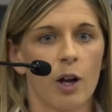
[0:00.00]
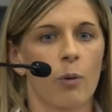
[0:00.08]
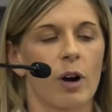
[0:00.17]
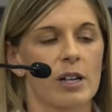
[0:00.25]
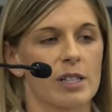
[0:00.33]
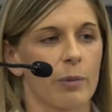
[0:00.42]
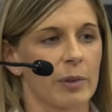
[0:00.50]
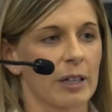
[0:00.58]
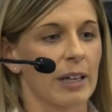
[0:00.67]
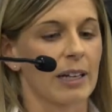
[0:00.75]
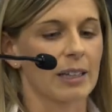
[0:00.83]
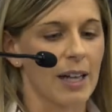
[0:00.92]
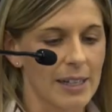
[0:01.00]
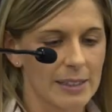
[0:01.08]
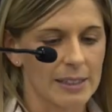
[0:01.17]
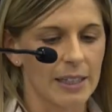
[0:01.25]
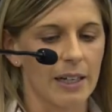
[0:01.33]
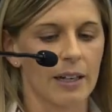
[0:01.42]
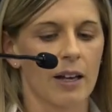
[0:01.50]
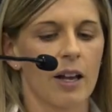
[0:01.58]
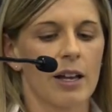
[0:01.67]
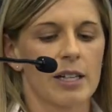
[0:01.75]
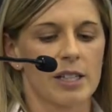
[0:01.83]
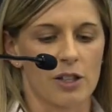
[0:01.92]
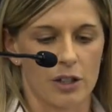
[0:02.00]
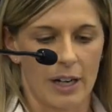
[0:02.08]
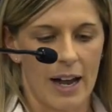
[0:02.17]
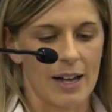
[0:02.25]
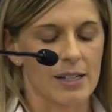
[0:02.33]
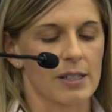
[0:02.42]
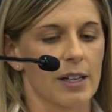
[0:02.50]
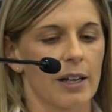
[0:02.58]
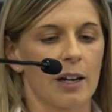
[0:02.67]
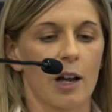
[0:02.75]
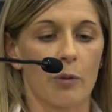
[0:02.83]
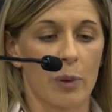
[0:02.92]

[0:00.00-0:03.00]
Whereas something like glycine, citric acid,